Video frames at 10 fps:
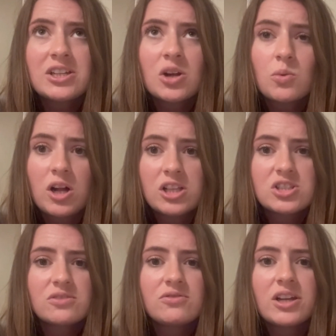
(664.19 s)
our wallets
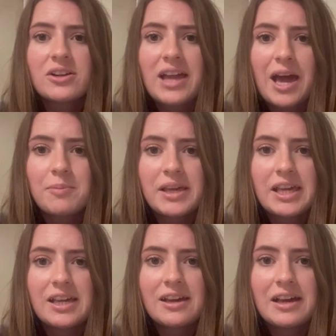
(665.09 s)
are very
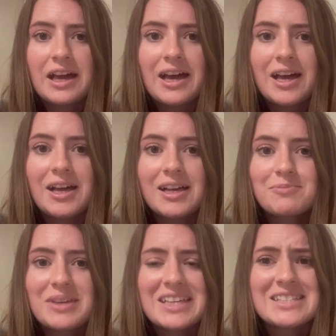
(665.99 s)
happy
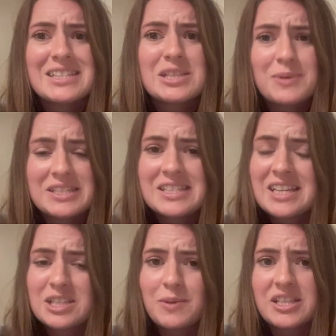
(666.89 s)
because this place is
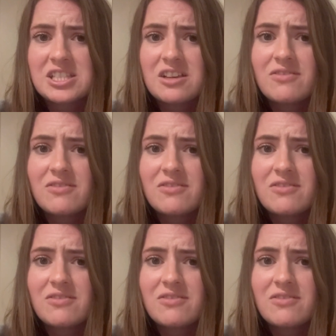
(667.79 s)
expensive.